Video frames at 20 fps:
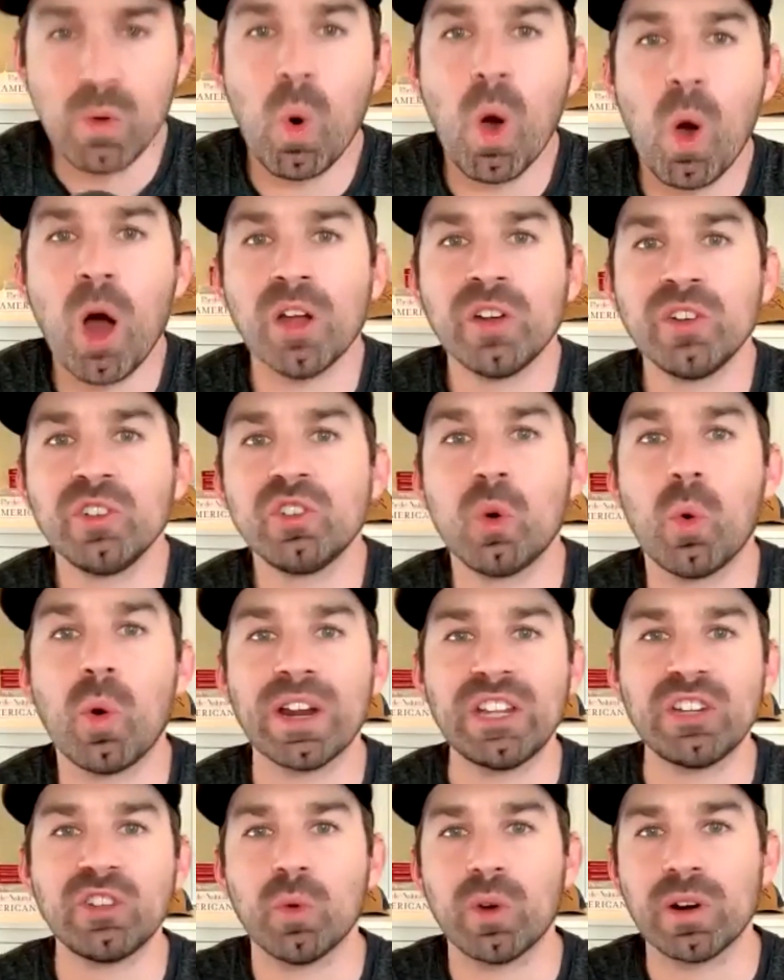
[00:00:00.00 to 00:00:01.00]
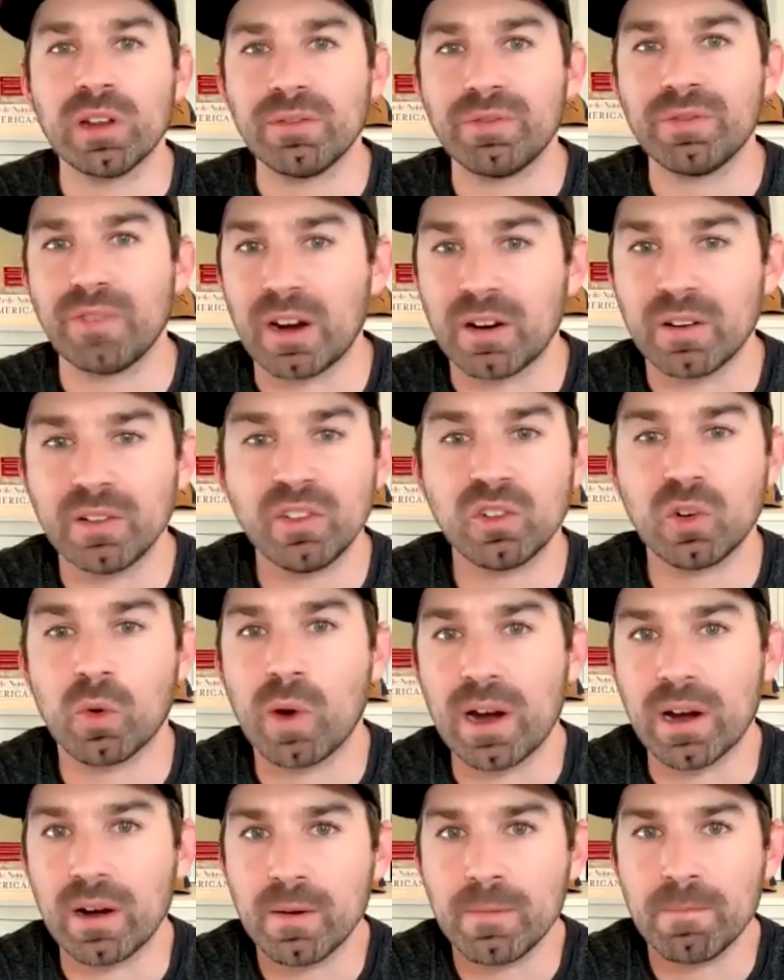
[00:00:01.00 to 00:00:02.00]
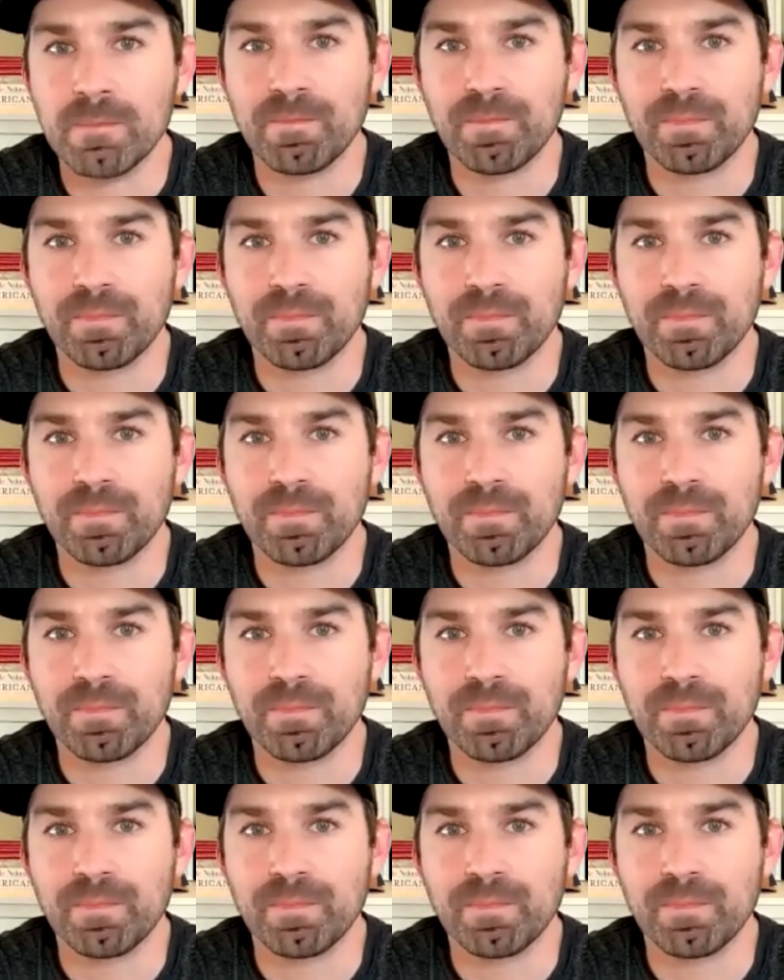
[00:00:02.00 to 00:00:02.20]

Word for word: won 2020 fair and square,